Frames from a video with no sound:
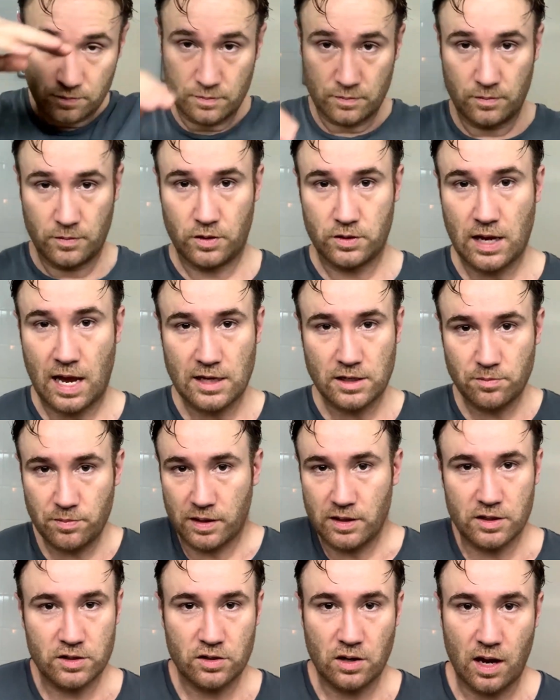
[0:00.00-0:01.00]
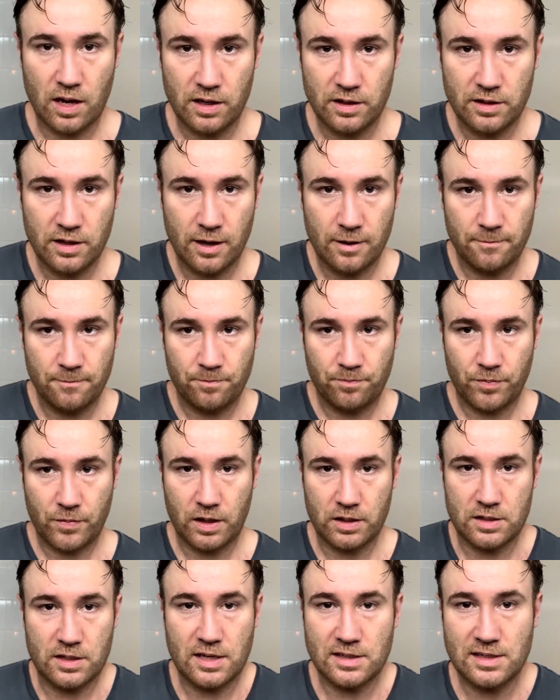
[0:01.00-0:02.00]
because it hasn't been decided yet,
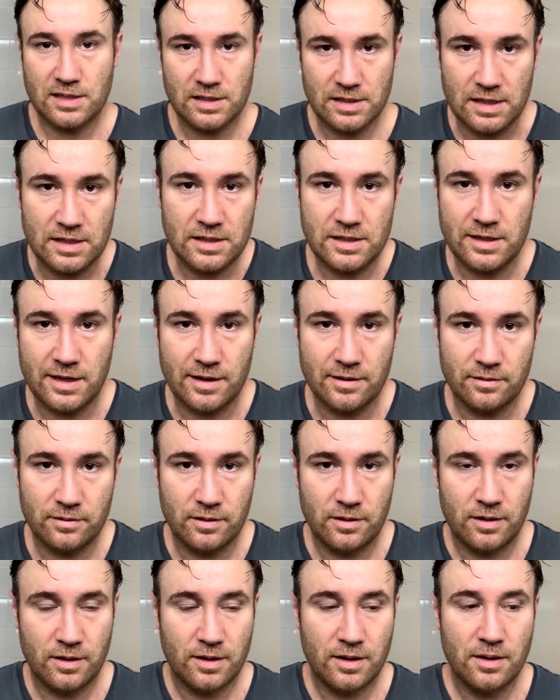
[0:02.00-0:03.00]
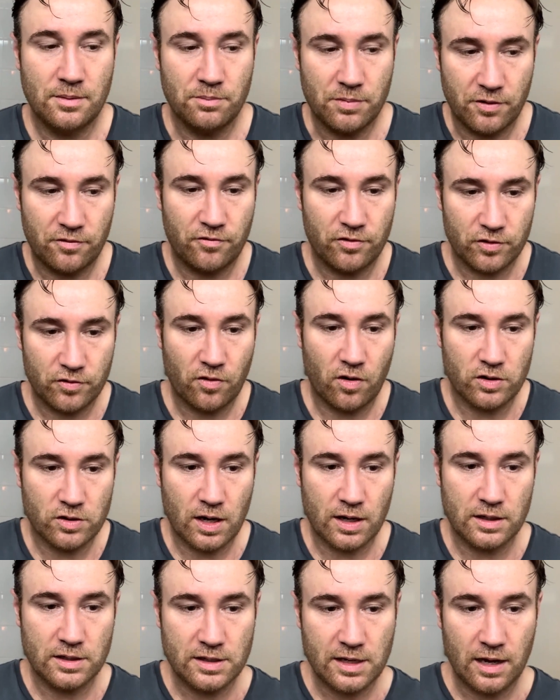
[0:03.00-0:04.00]
because it doesn't exist yet. But as far as I
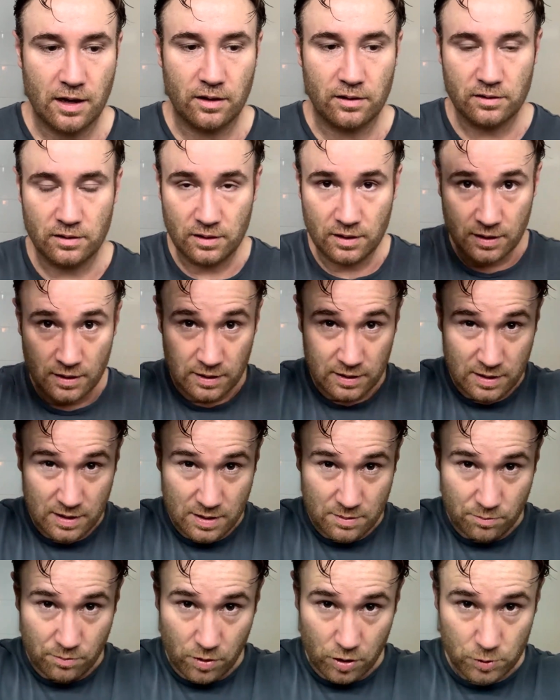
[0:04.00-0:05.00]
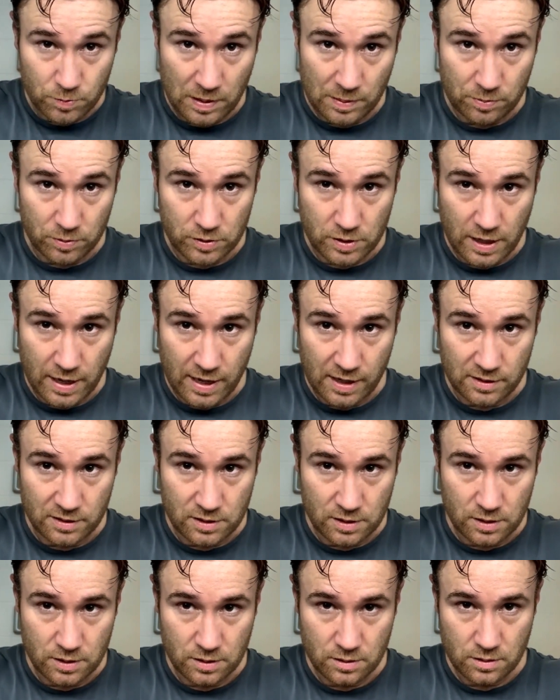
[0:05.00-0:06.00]
can tell, most people's
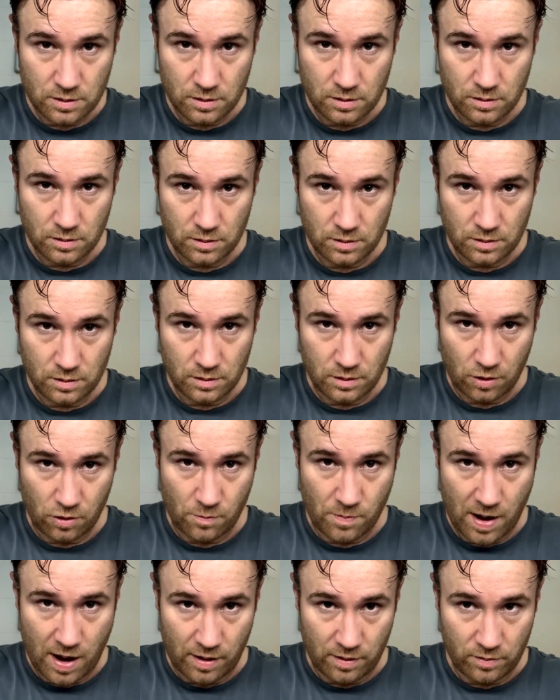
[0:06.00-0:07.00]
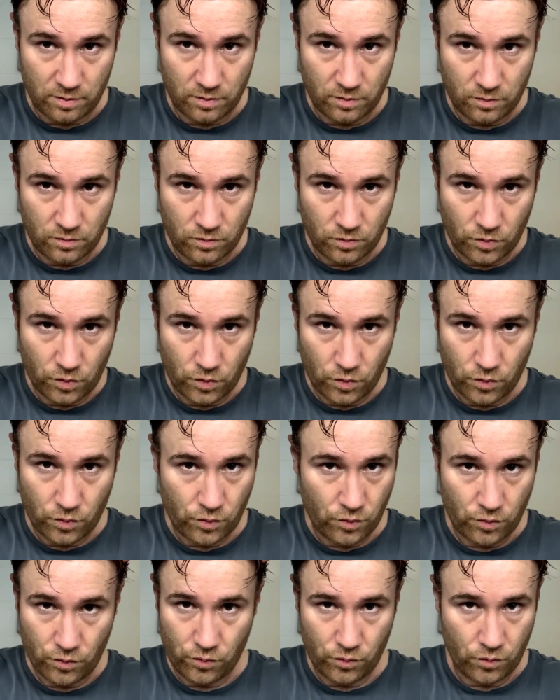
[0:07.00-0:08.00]
heads are about
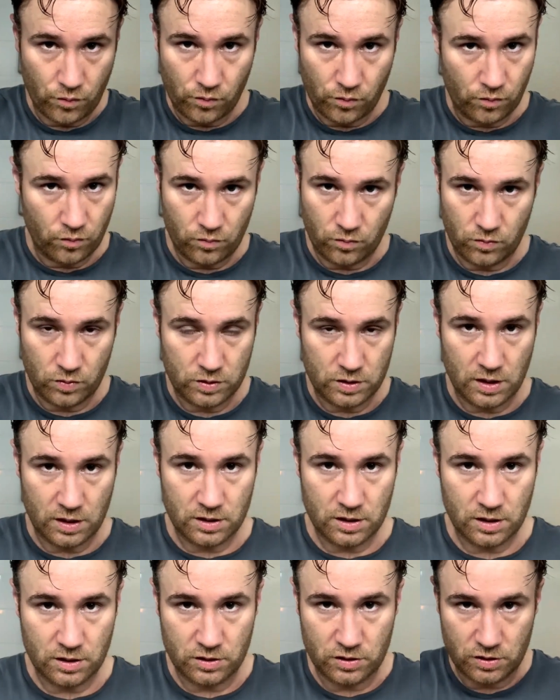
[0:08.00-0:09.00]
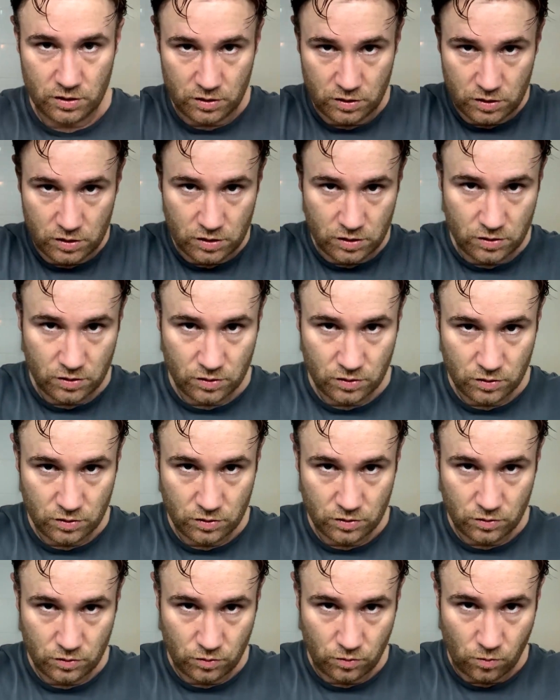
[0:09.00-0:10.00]
6 inches
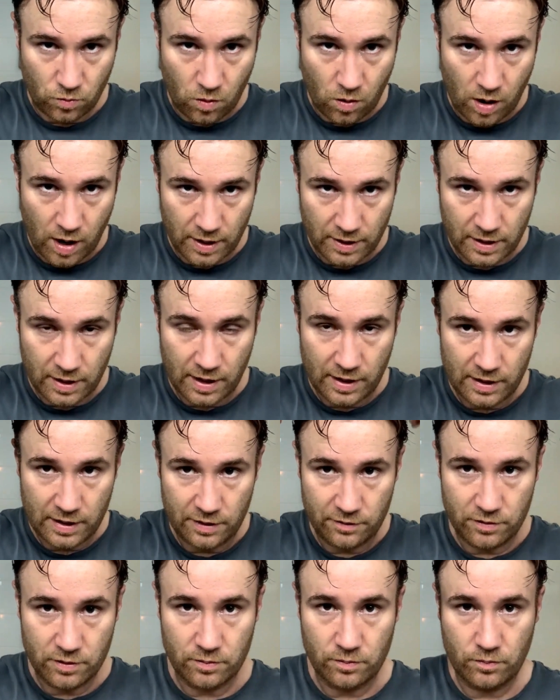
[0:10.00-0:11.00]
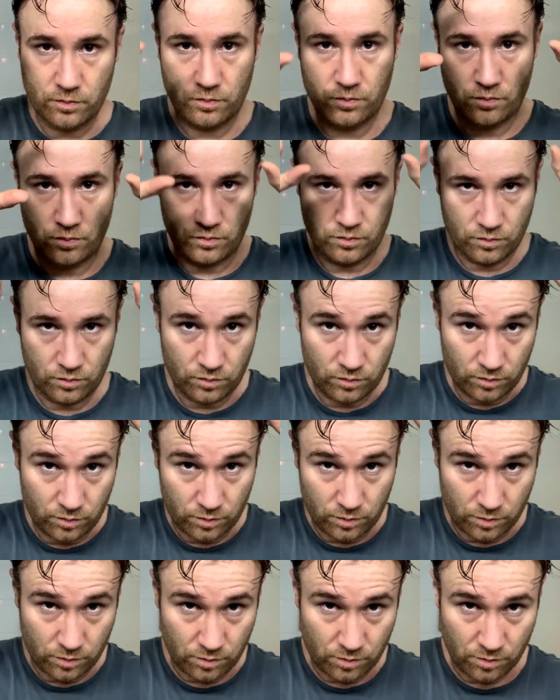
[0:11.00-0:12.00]
wide at any given
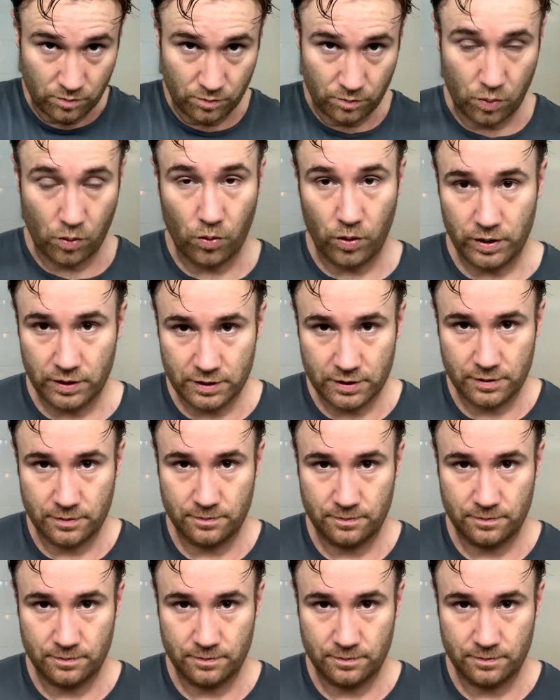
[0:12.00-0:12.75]
point.